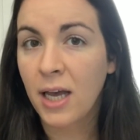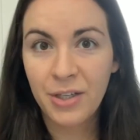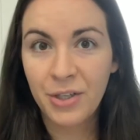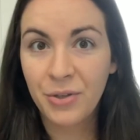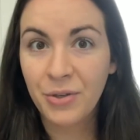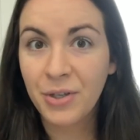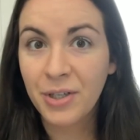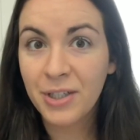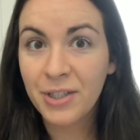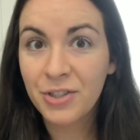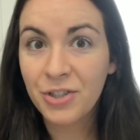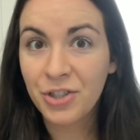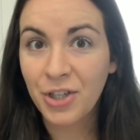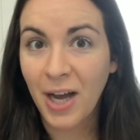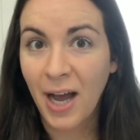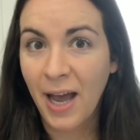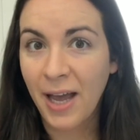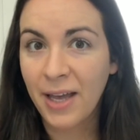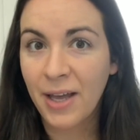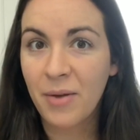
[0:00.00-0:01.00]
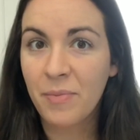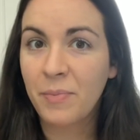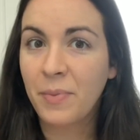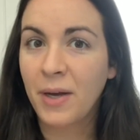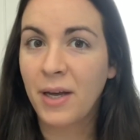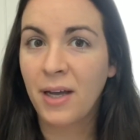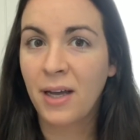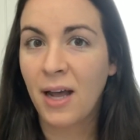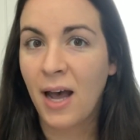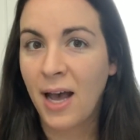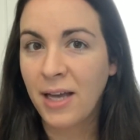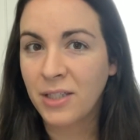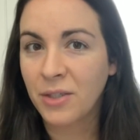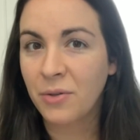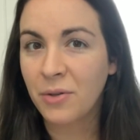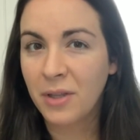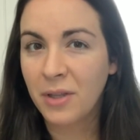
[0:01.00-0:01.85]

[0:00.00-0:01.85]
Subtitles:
You could try it, but I don't